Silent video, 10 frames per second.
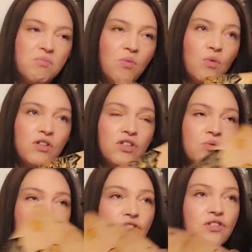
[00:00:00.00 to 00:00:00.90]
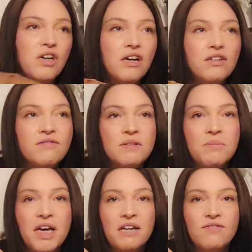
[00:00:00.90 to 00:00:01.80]
where you were just tired of the
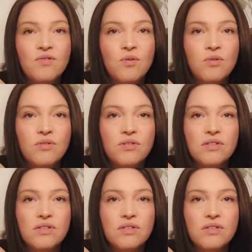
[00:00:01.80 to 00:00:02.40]
back and forth.